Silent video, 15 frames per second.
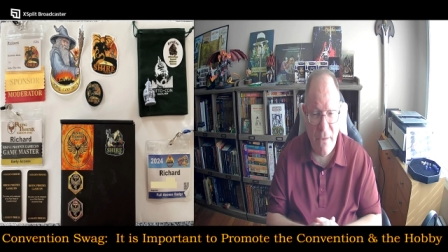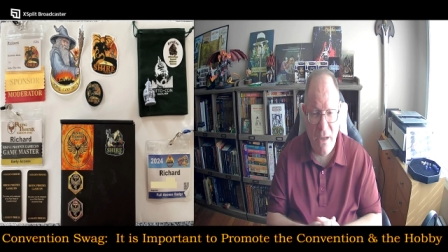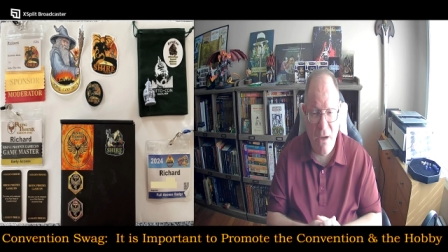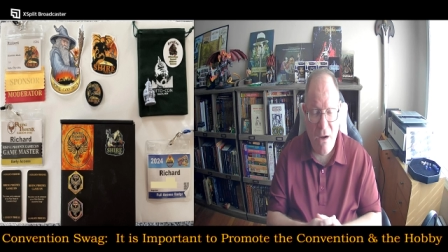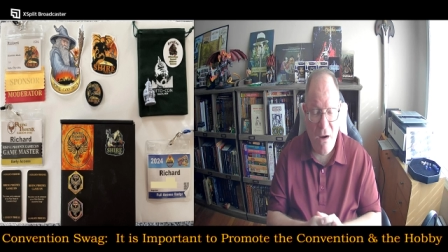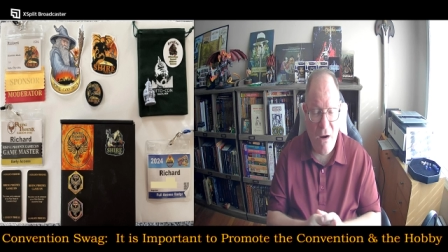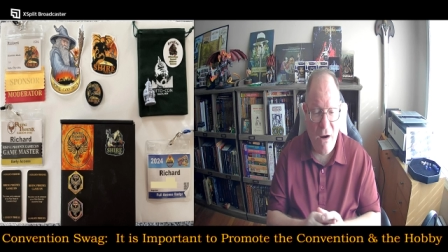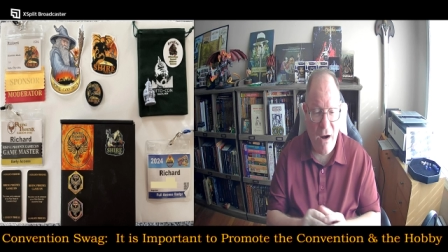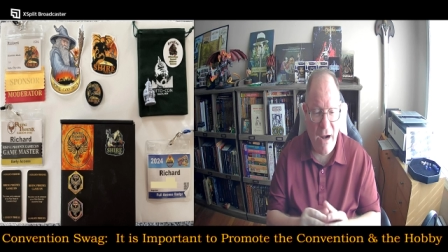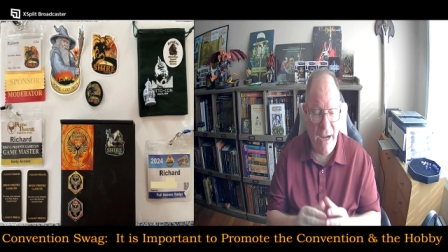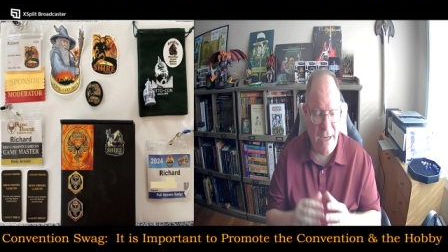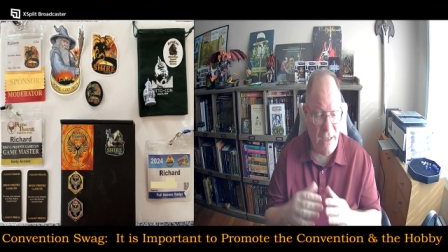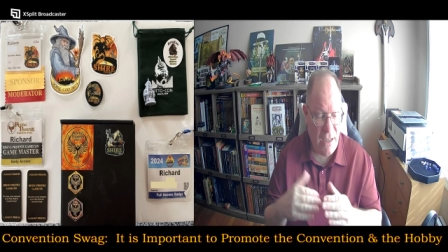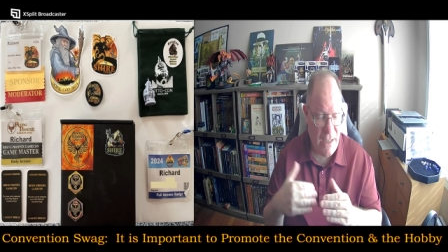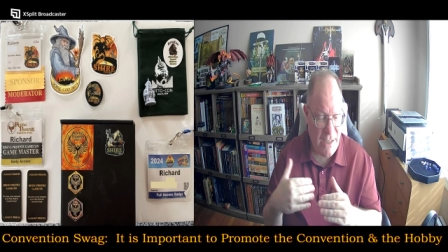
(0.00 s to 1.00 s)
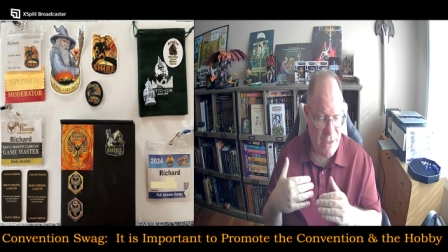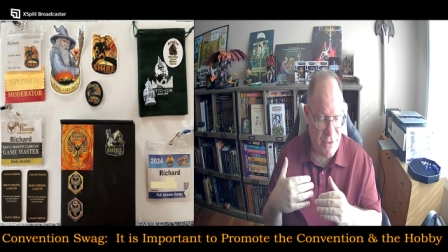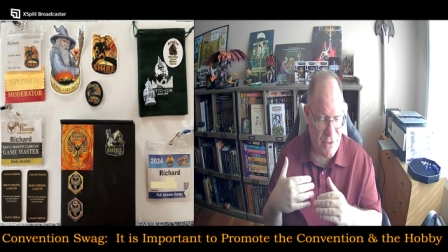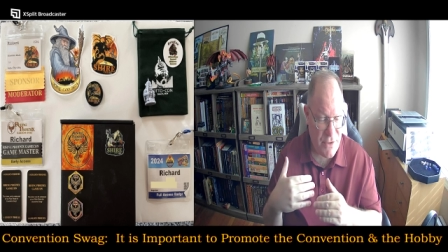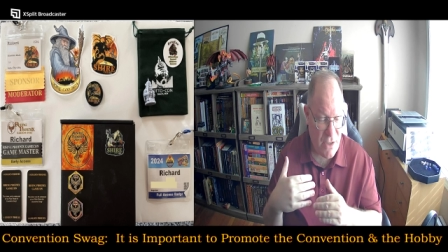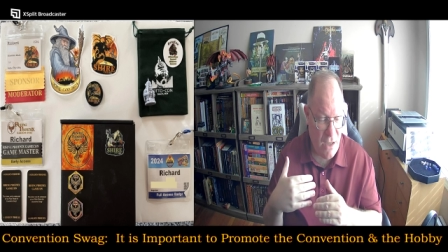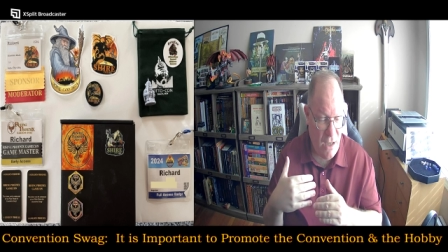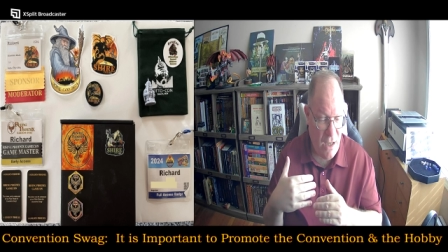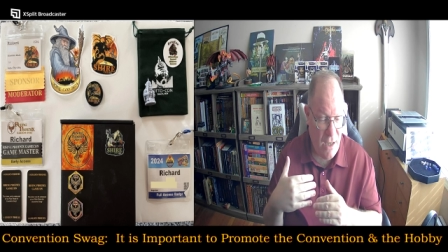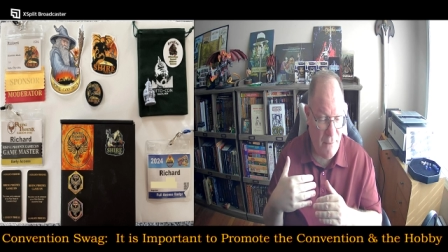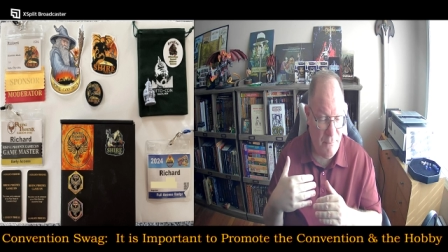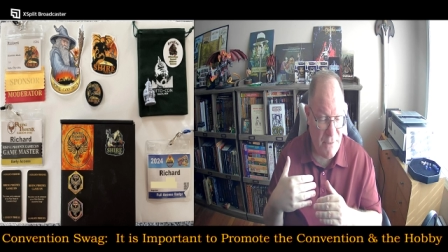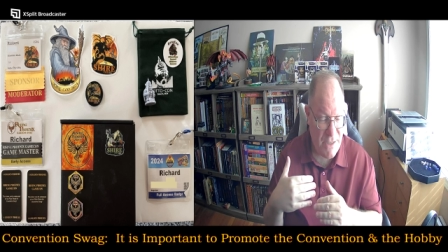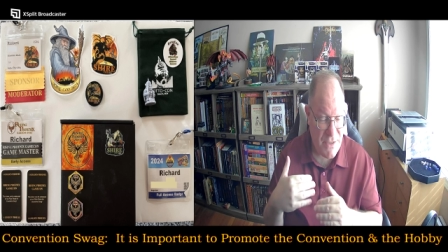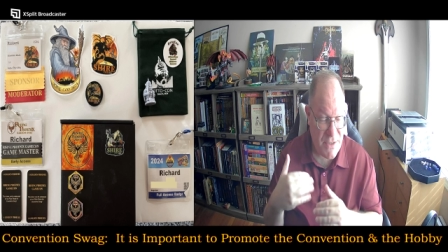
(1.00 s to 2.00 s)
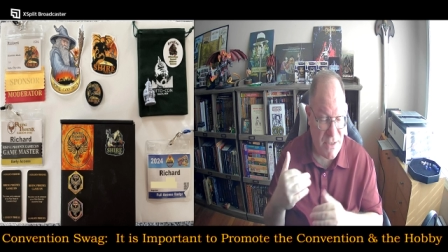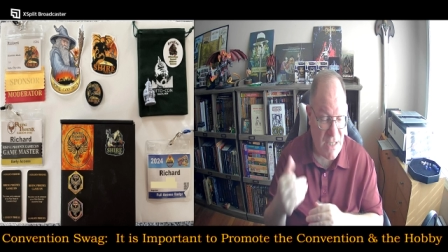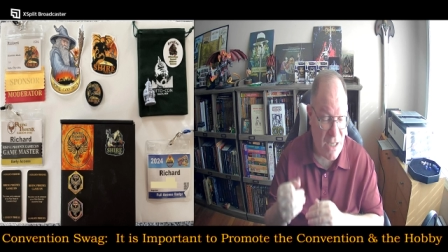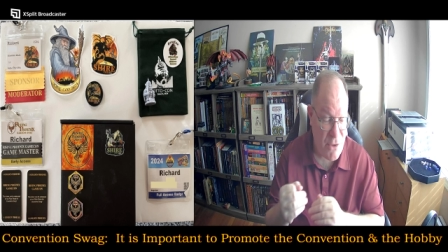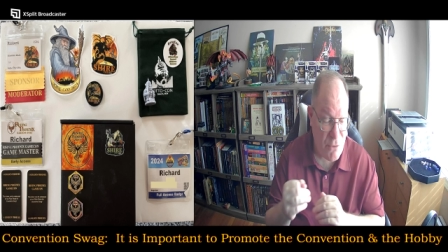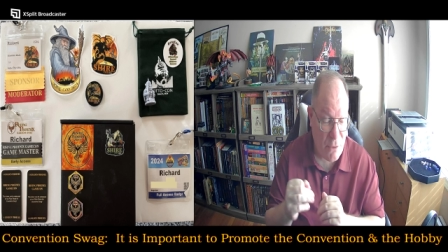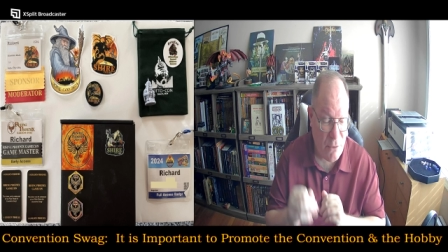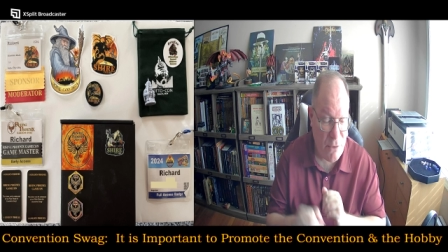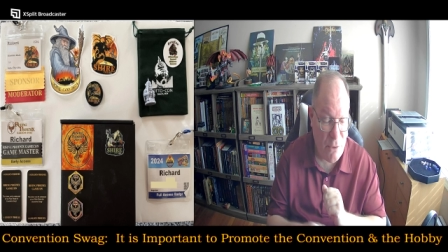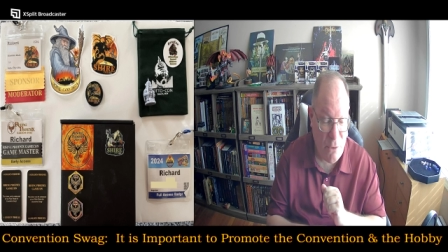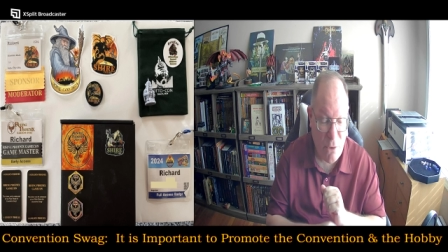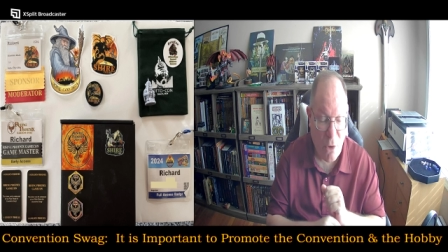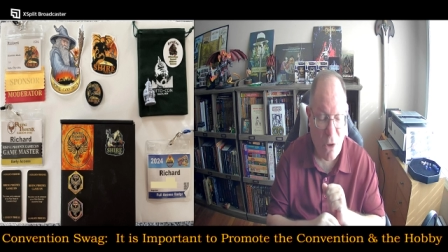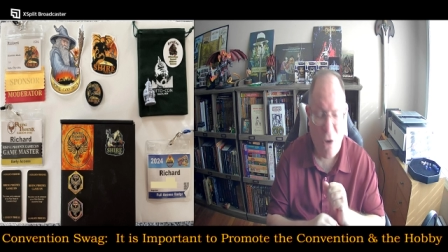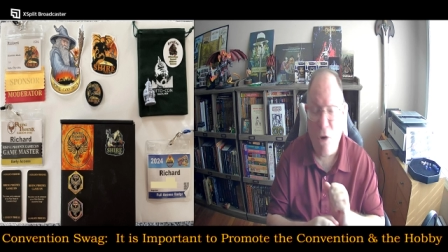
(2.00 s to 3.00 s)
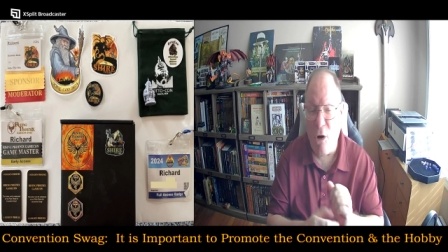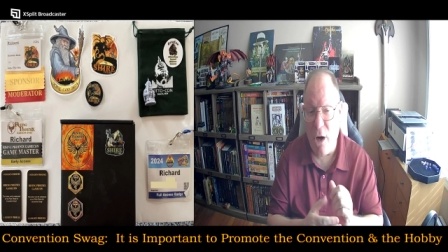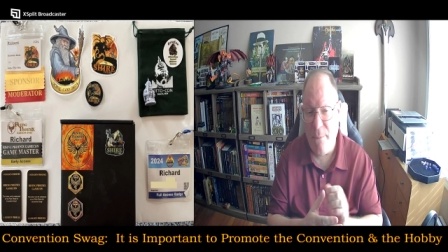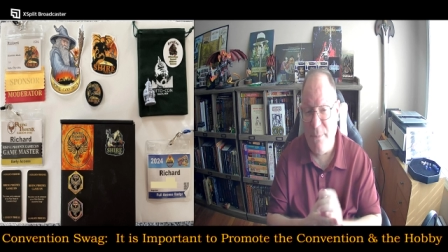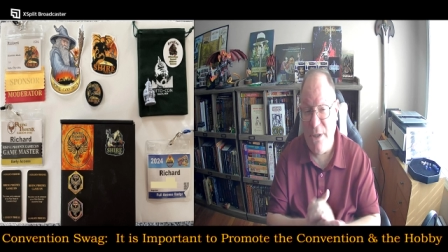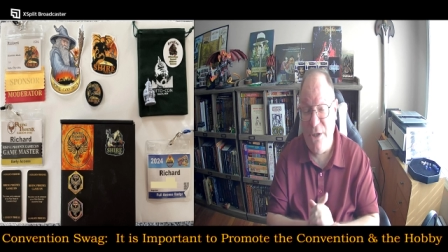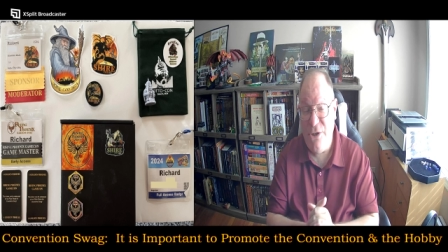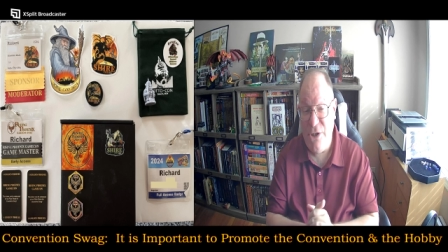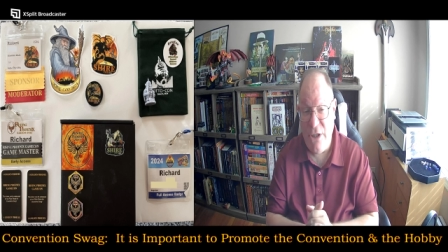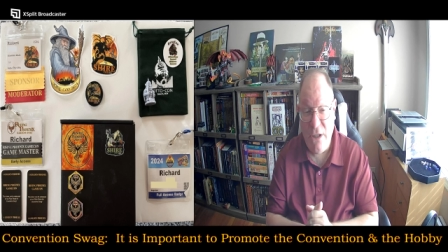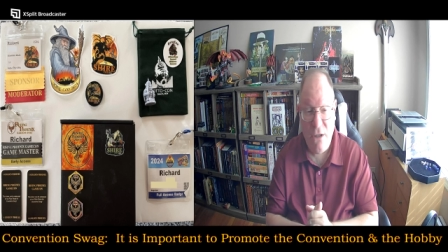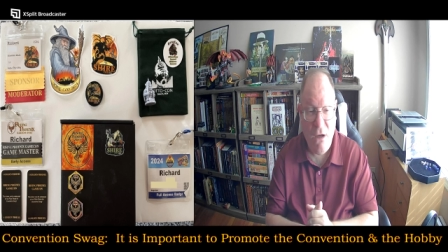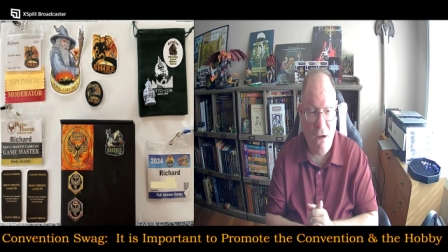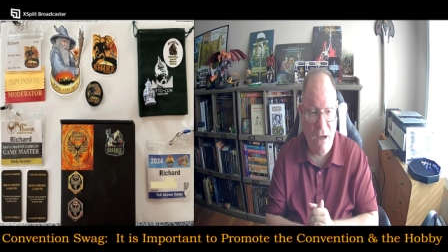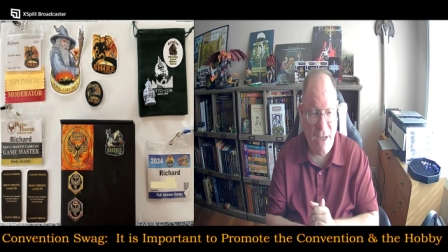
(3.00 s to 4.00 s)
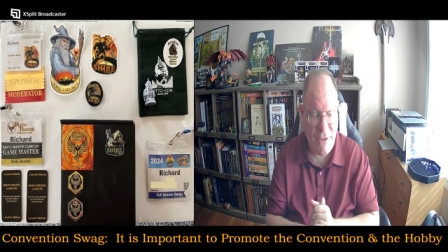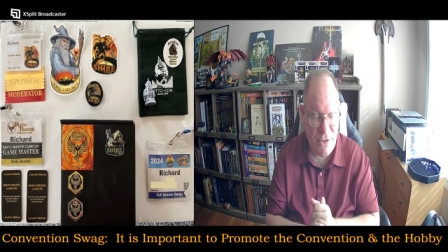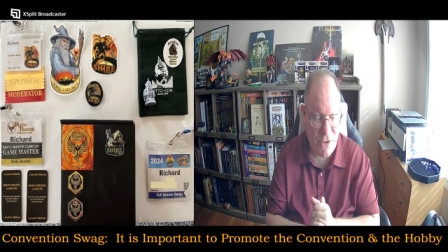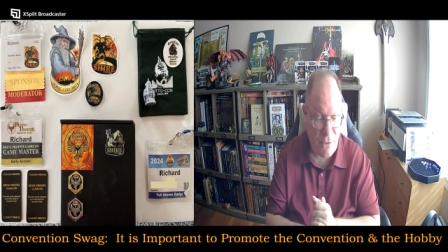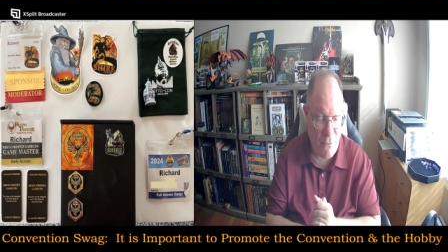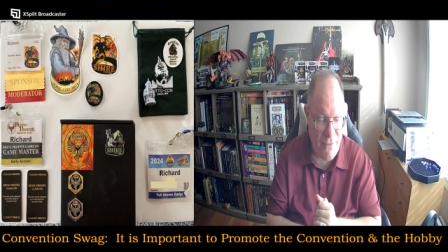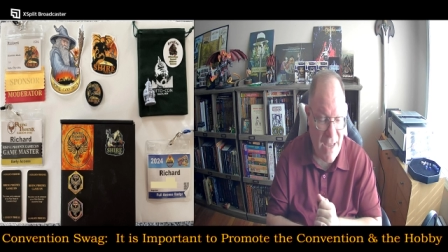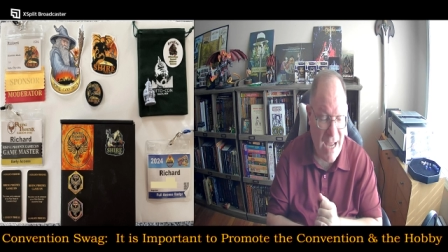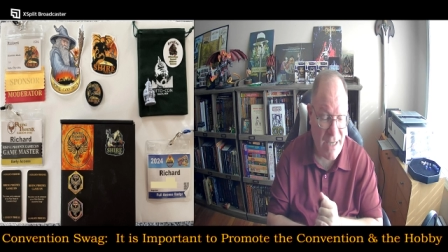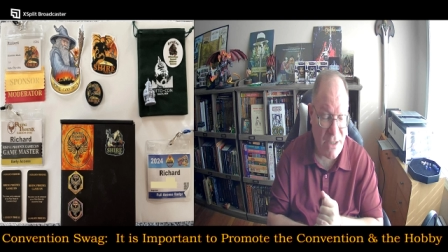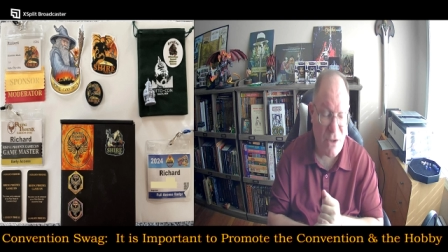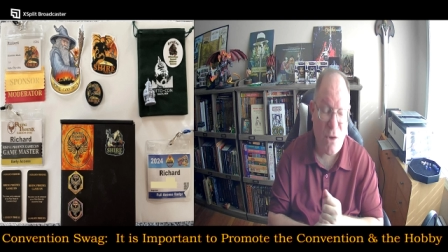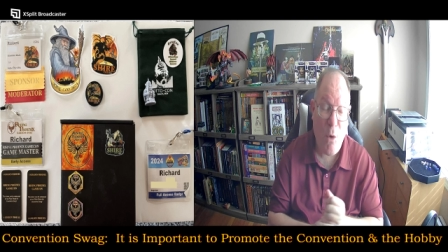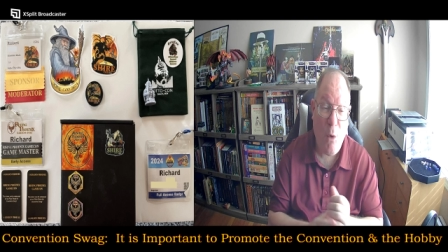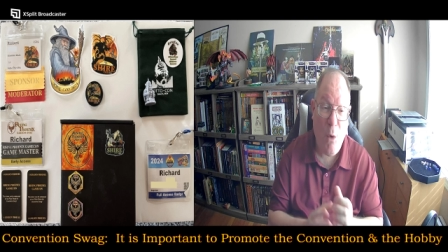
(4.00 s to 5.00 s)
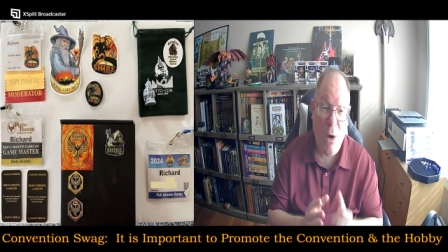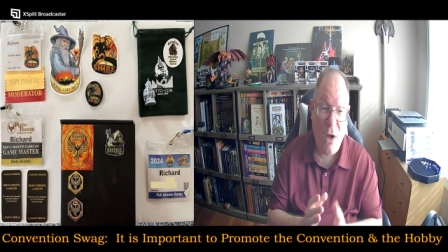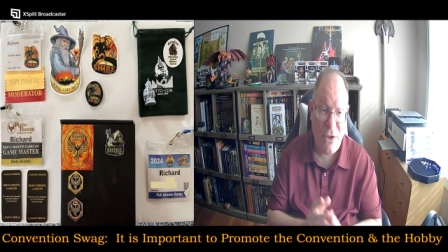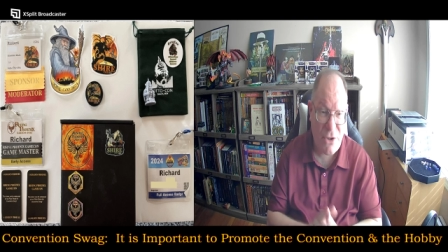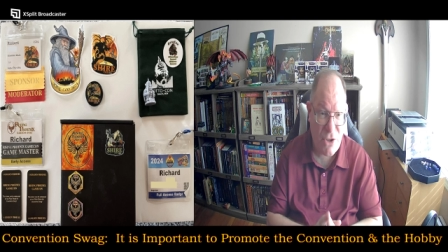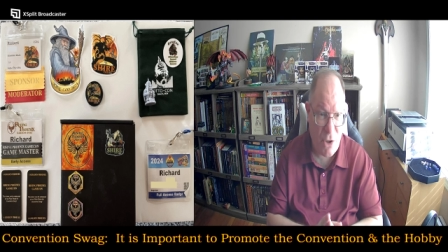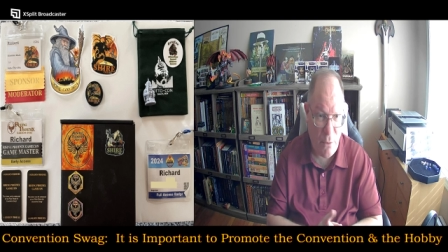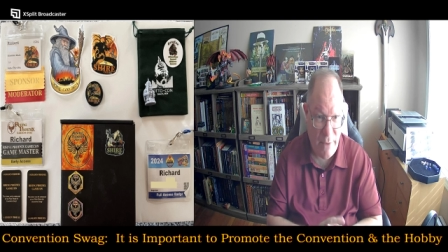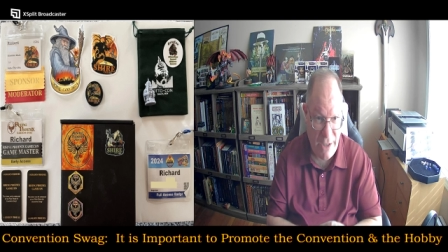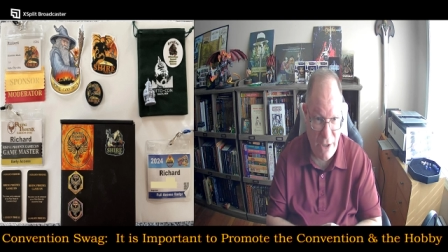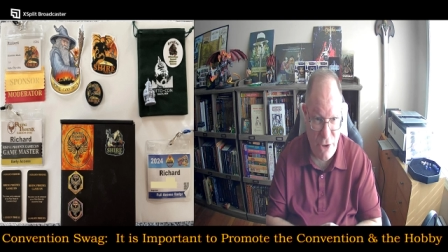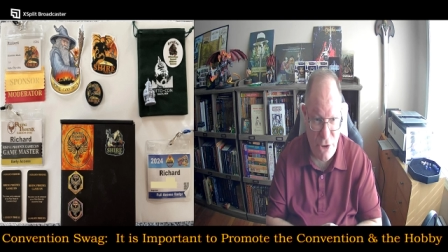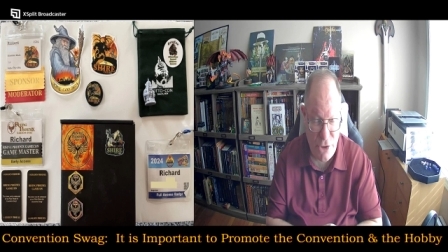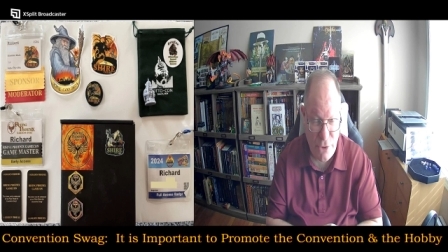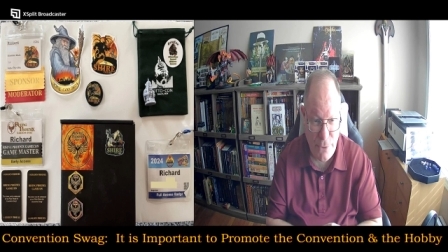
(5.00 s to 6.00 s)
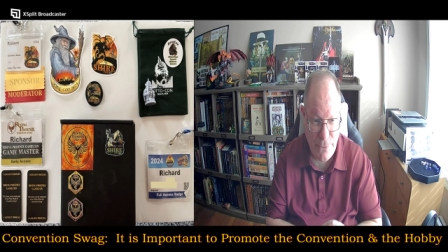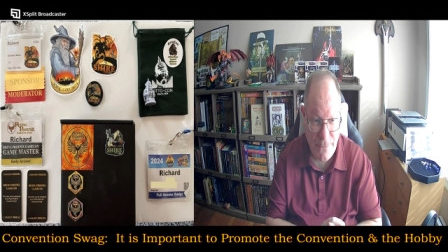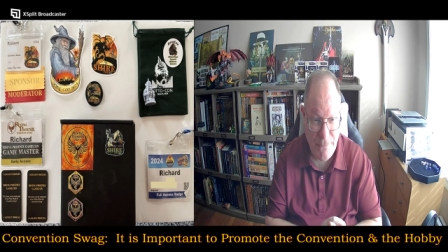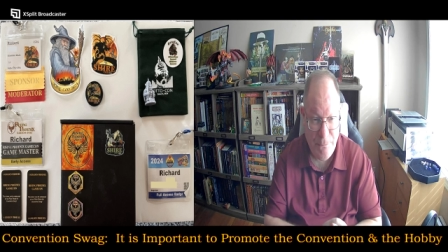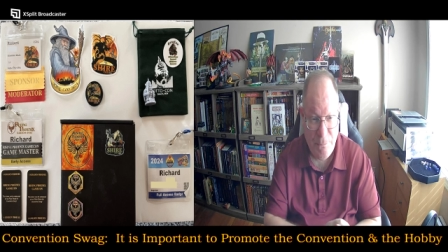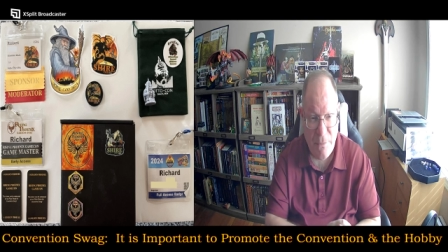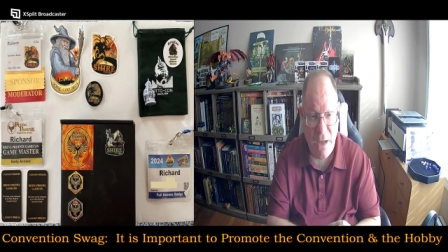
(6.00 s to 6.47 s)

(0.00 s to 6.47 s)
all right, is Central New York RPG Con. So that is also in June.